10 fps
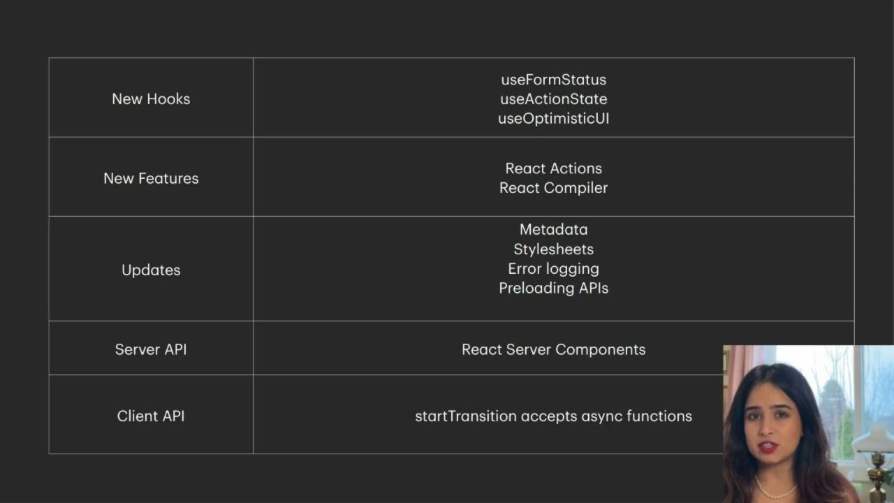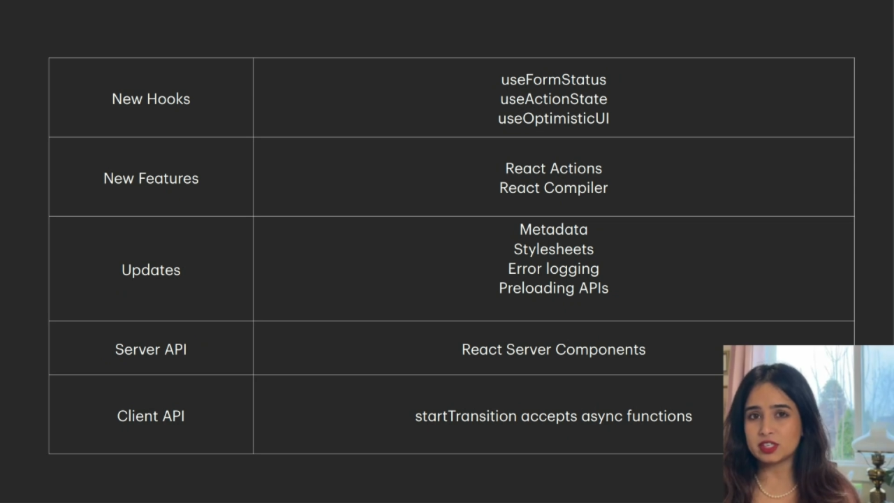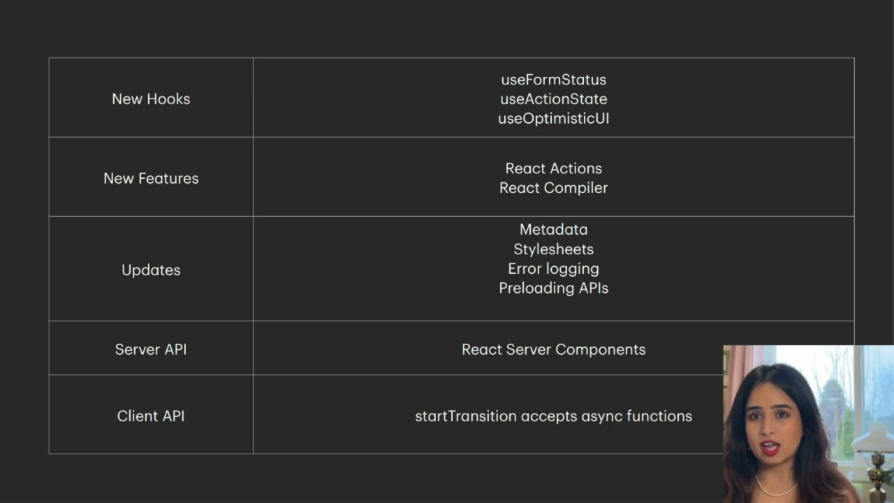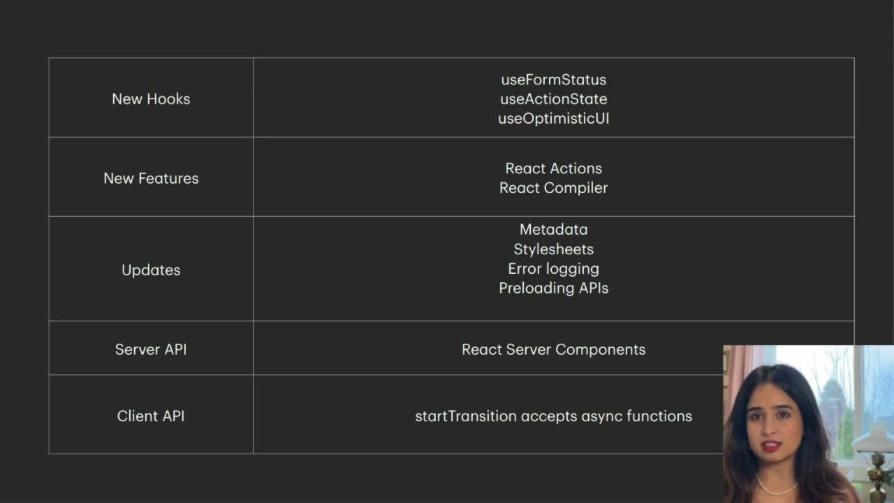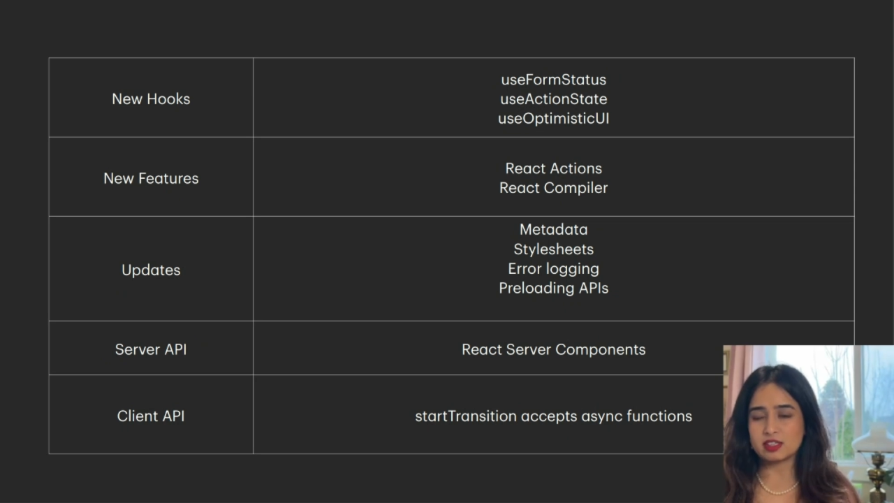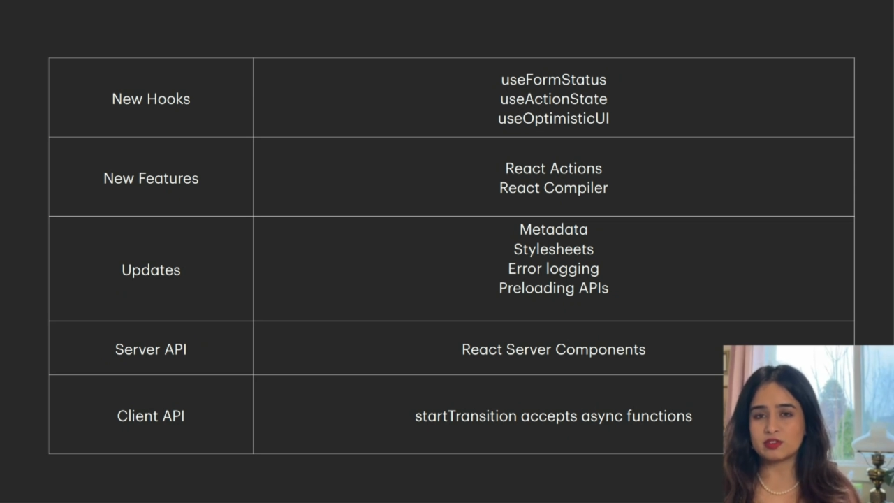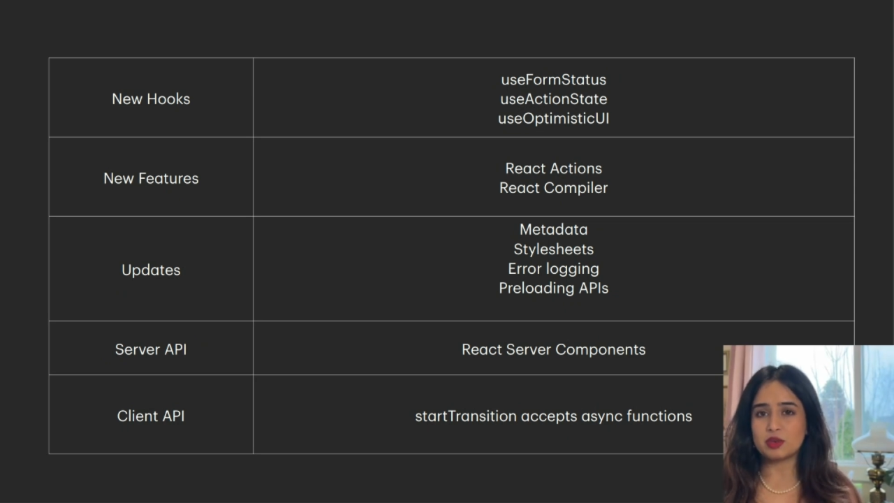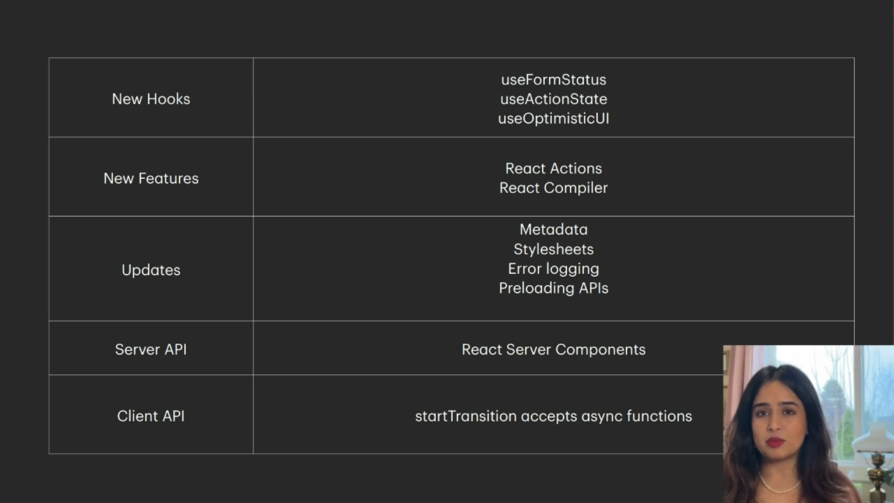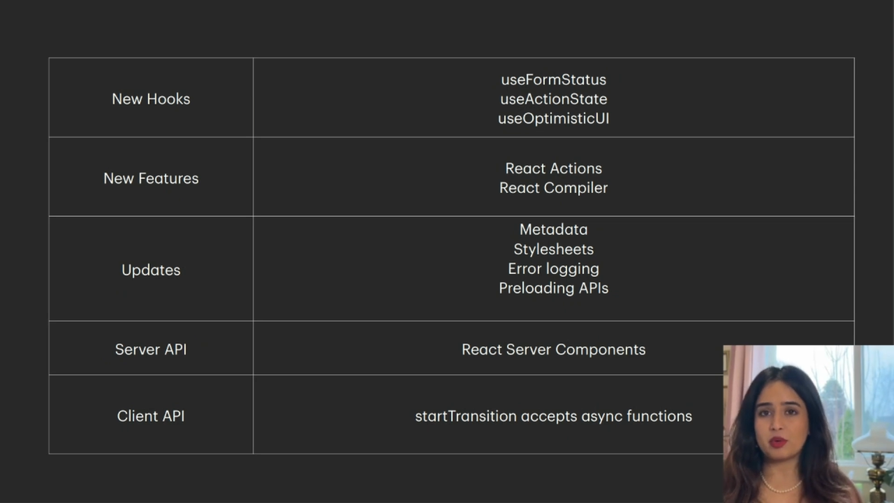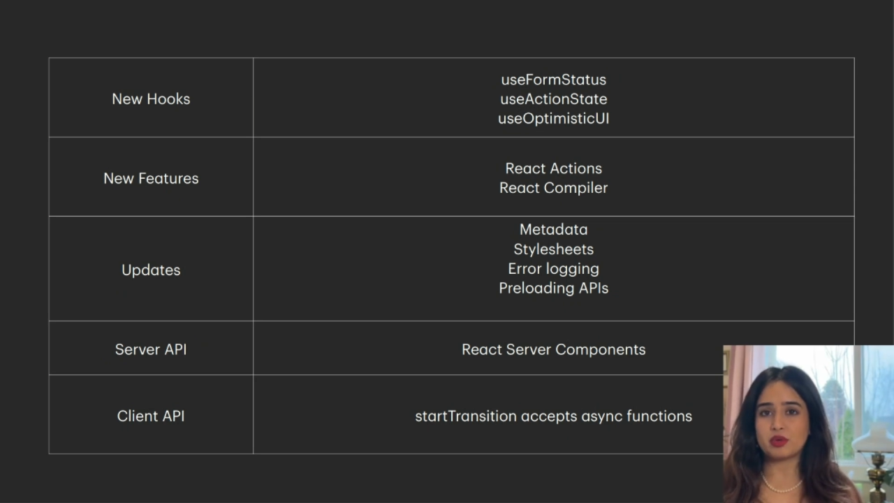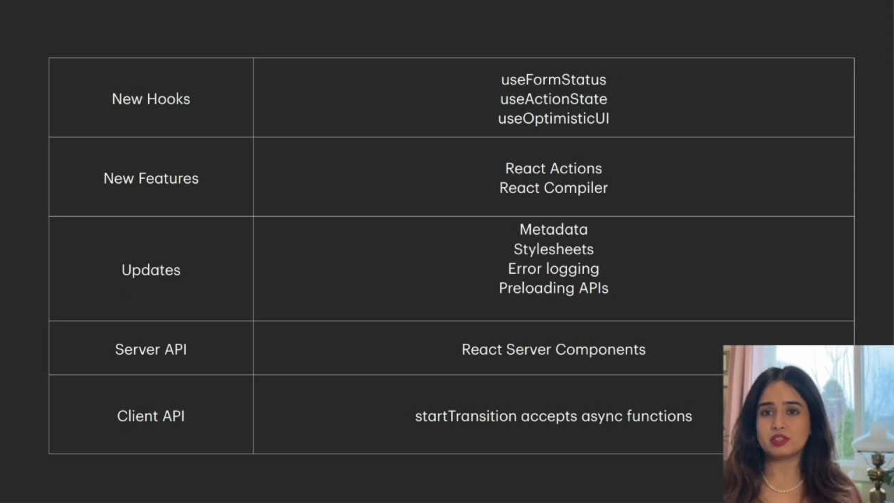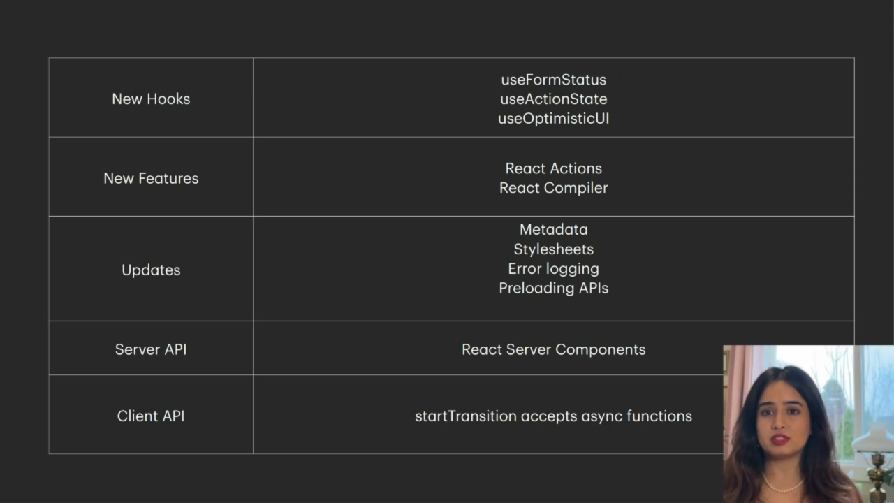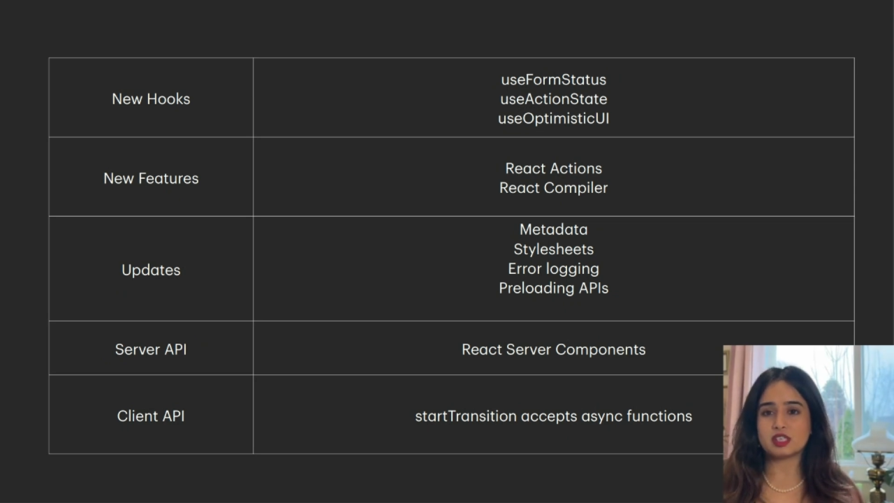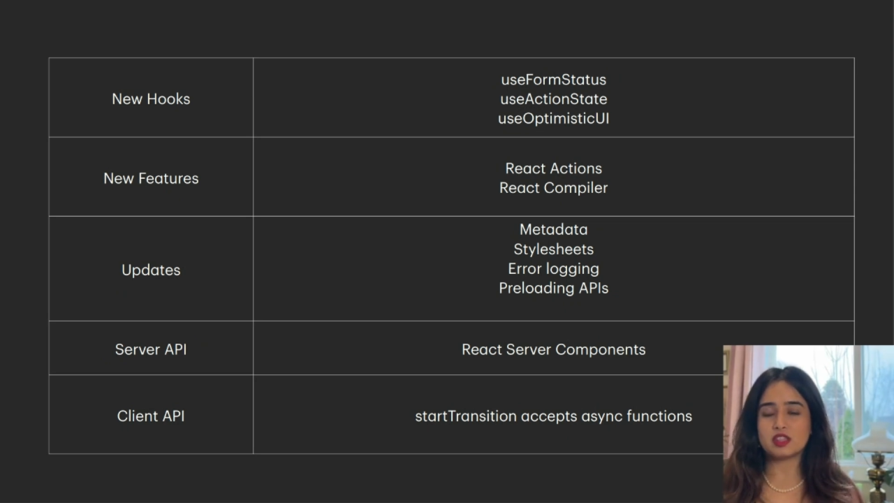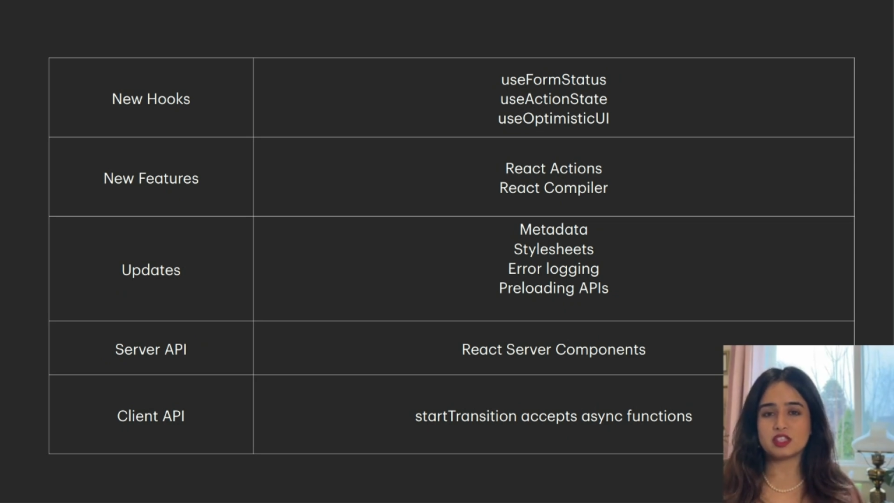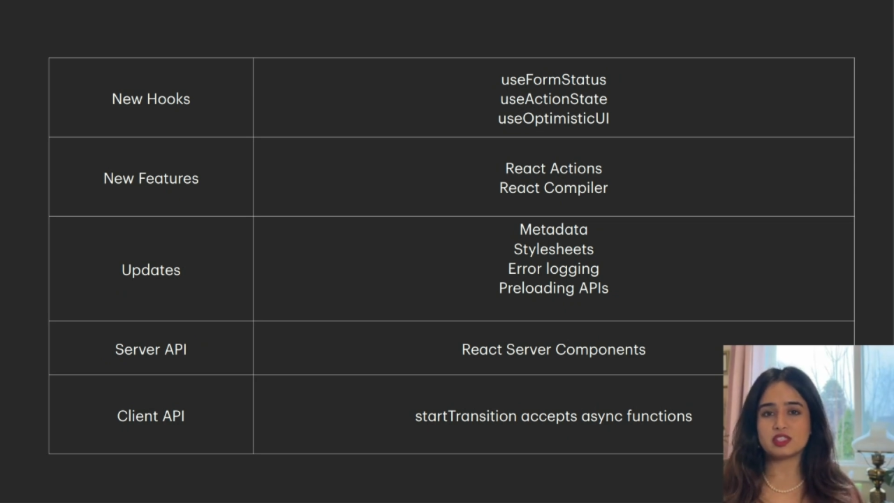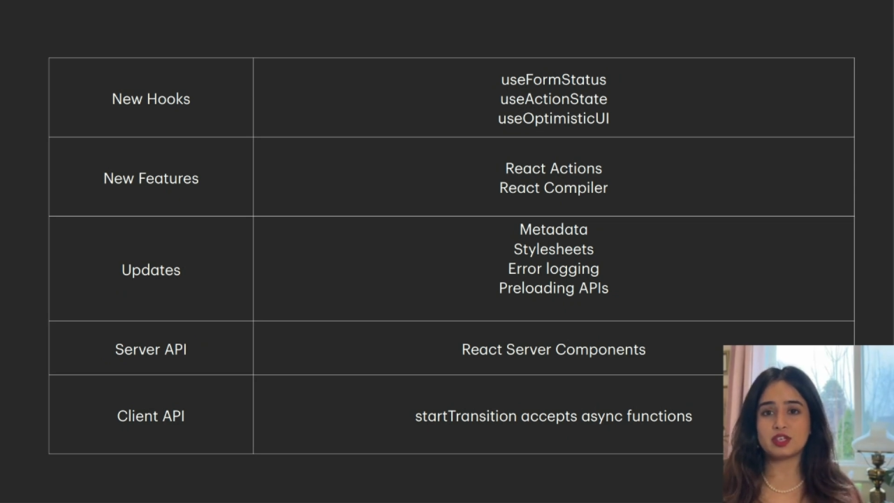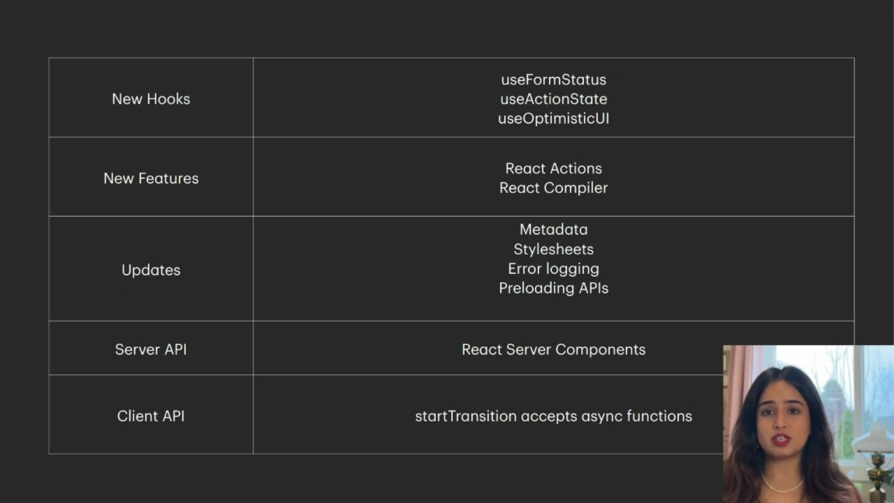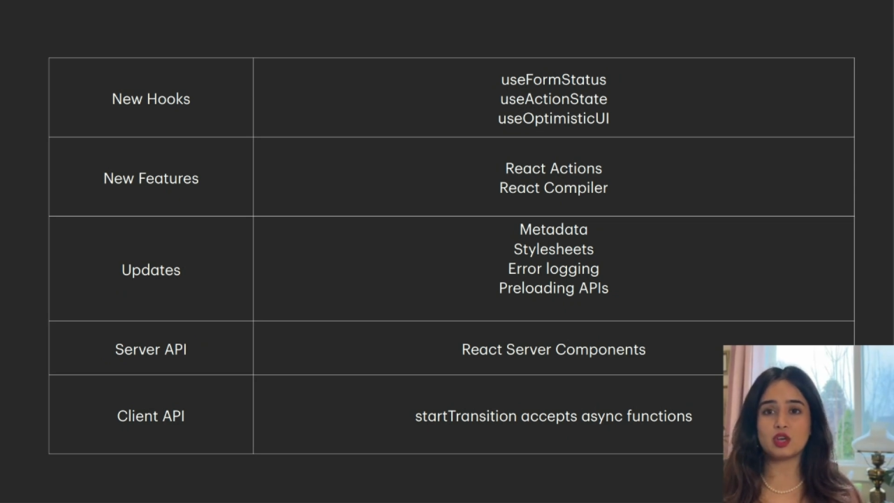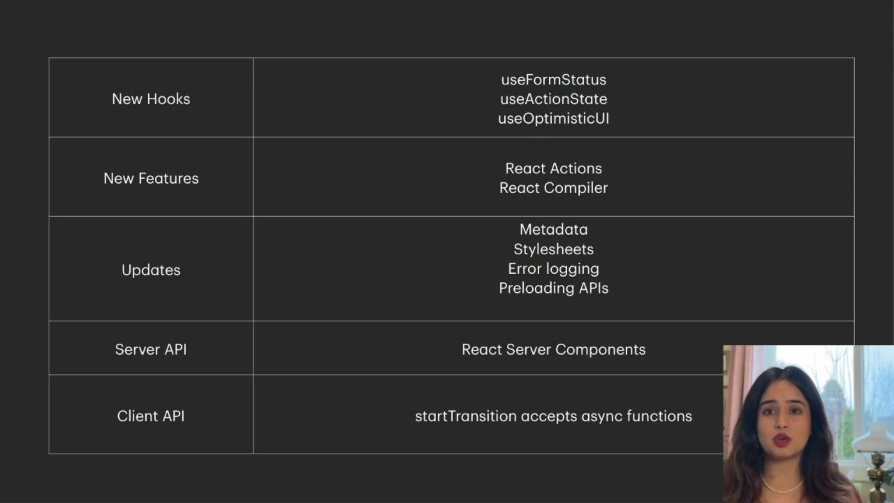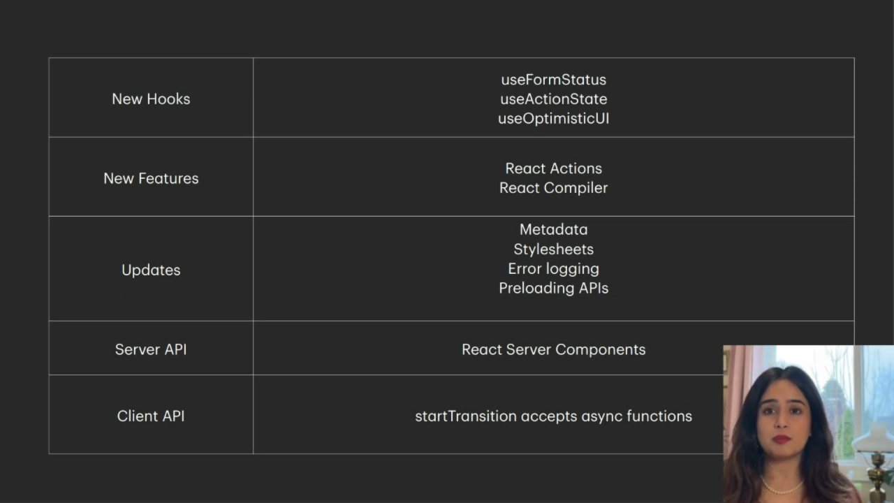React Server components in this video,